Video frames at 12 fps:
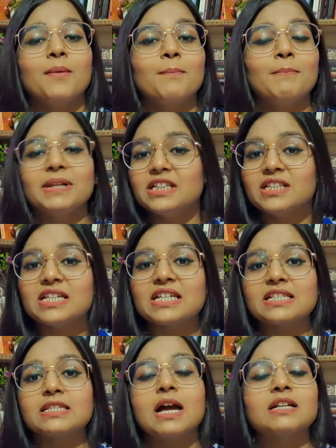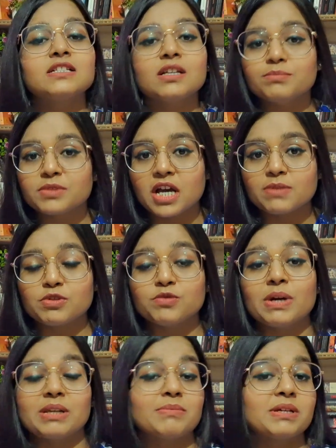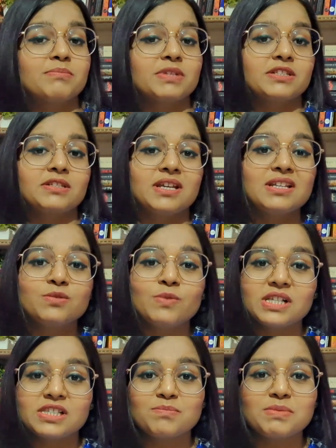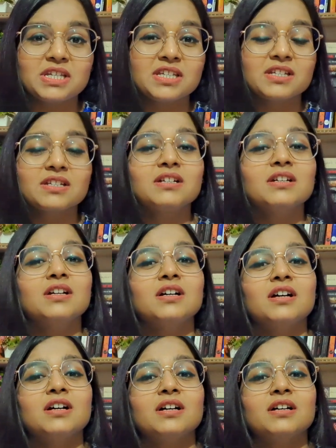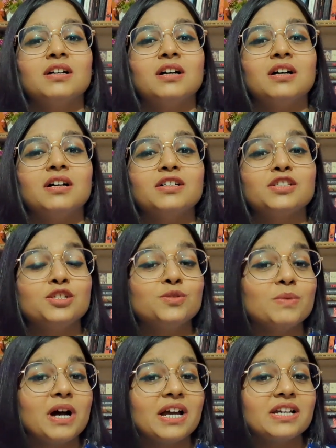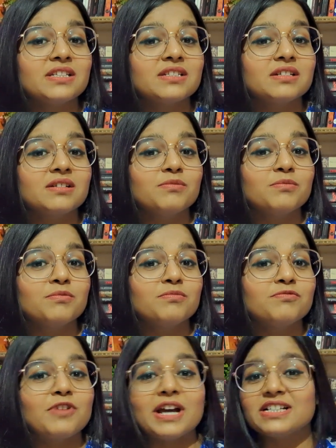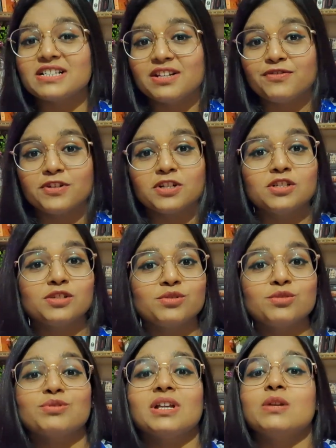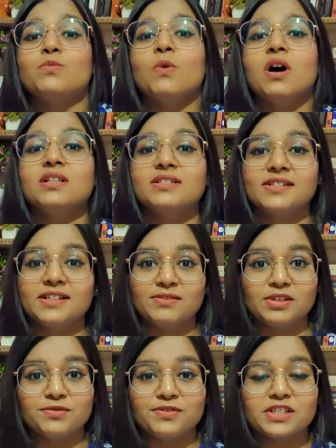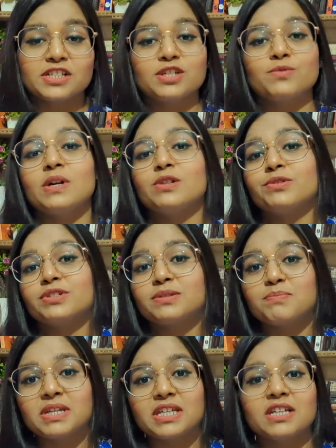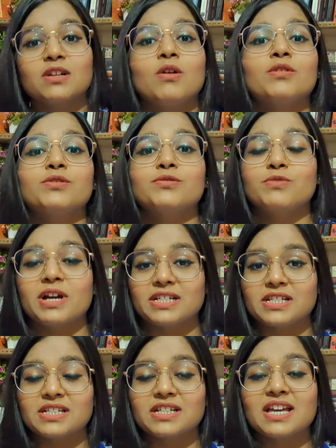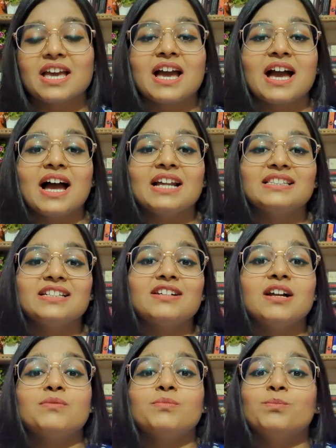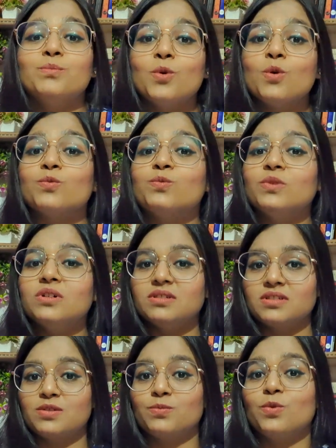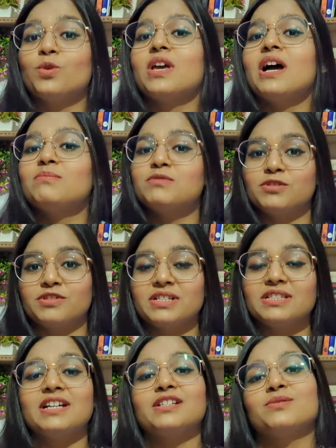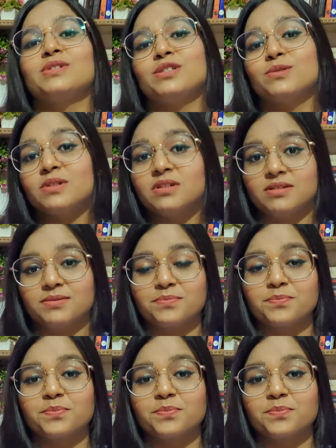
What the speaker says: But the thing is that sometimes you might make mistakes while speaking. You might find it difficult to use advanced level of English while you're speaking or you're writing, and there are more words, vocabulary that you need to learn.